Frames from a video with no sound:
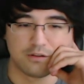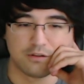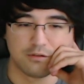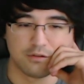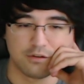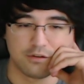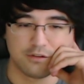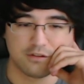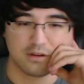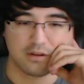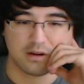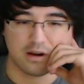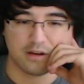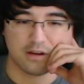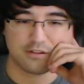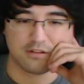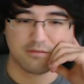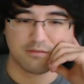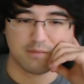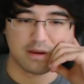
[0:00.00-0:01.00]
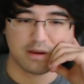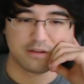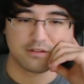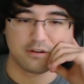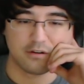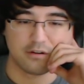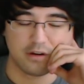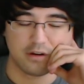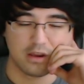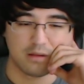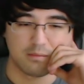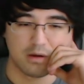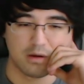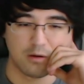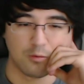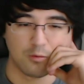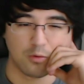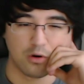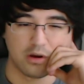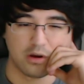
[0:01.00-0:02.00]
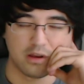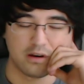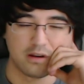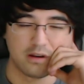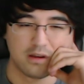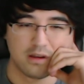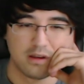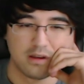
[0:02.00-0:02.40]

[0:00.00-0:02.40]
to reduce the cost of mechs in your hand by 1.